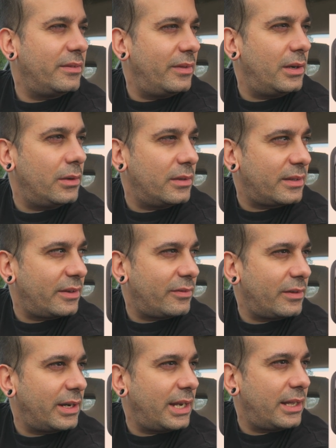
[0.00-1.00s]
video is I
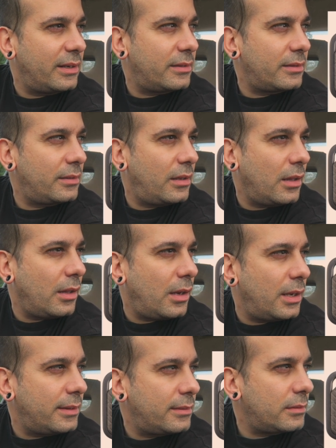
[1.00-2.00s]
forget a
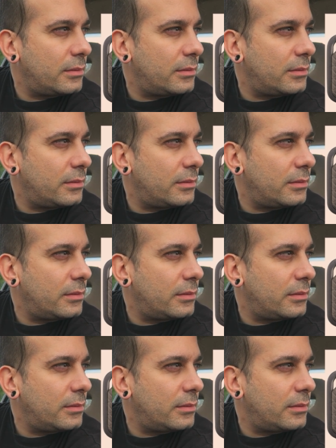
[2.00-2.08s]
lot.